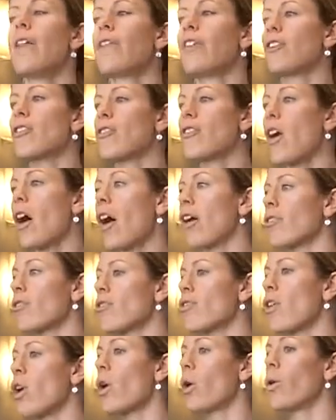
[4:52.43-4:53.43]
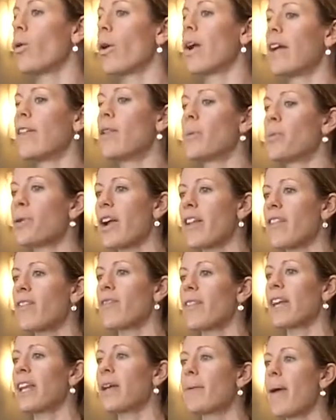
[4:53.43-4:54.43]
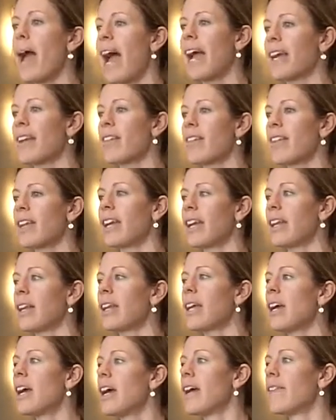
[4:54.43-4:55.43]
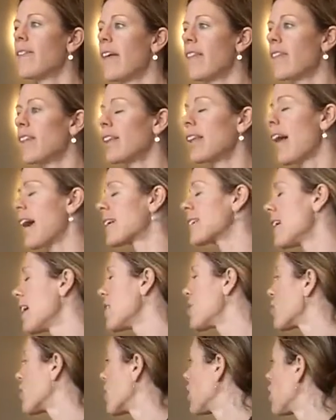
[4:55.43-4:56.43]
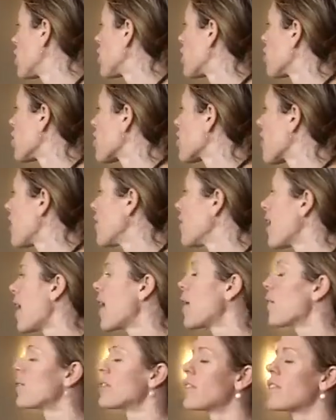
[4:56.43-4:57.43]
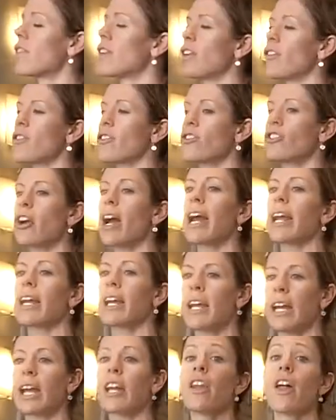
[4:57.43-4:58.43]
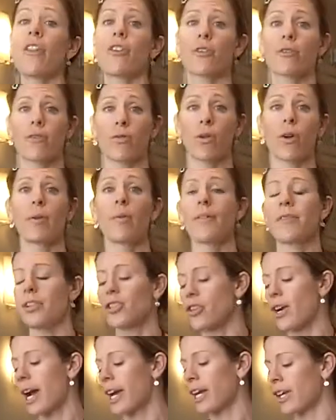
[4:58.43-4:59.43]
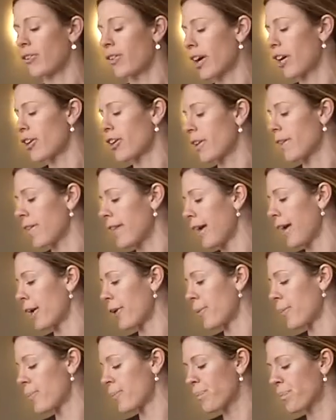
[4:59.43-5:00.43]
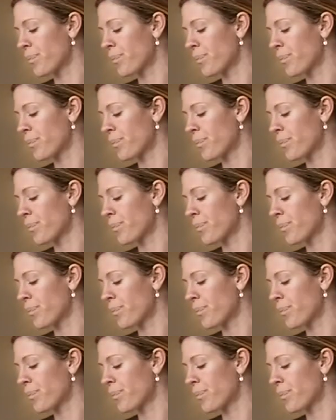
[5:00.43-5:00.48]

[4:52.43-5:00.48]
There's also, in the breastfeeding magazine, that the lactation girls give out. There's another form of a tracking record in there.